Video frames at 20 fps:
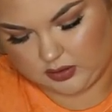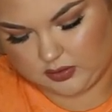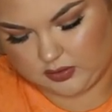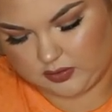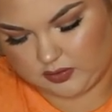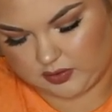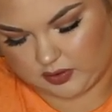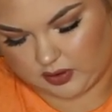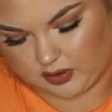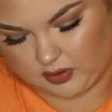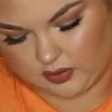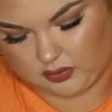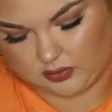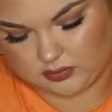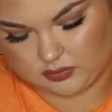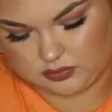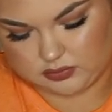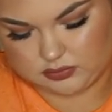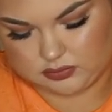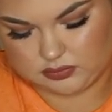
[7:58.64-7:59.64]

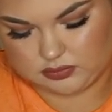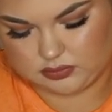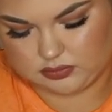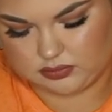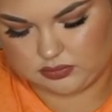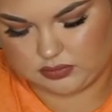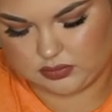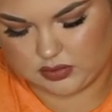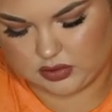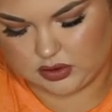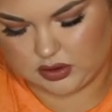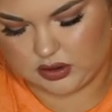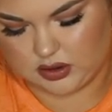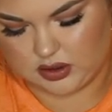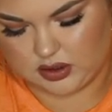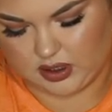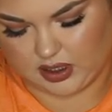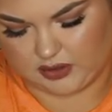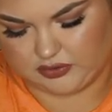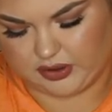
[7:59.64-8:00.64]
So
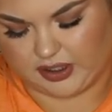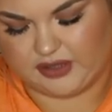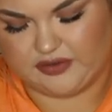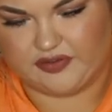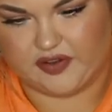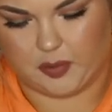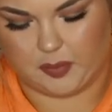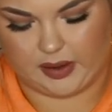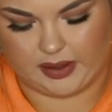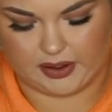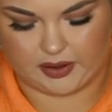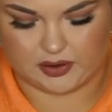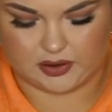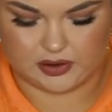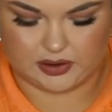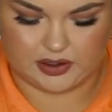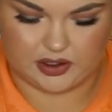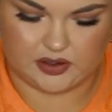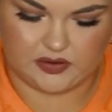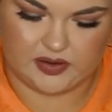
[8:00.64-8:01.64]
I'll try to film it like
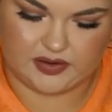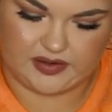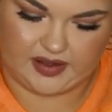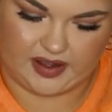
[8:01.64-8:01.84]
earlier in the